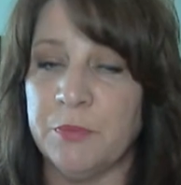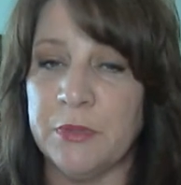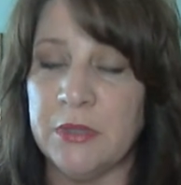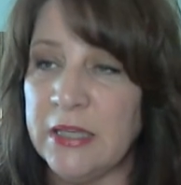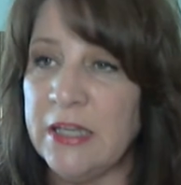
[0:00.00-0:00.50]

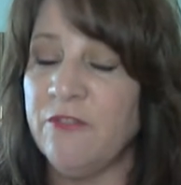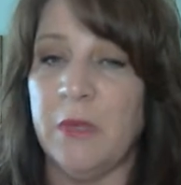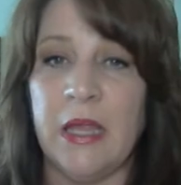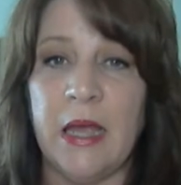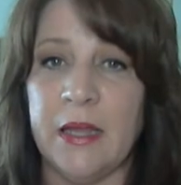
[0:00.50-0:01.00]
Believe
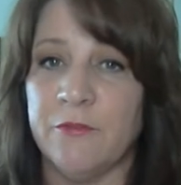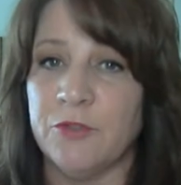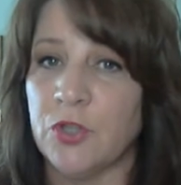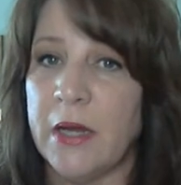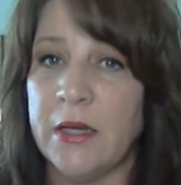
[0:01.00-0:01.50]
me, I have
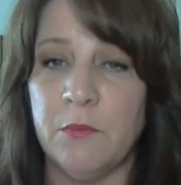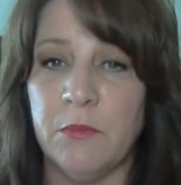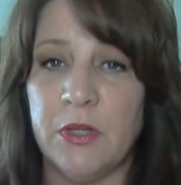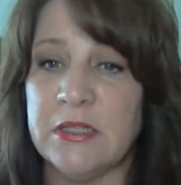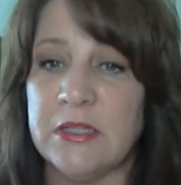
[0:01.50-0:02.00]
tried it a million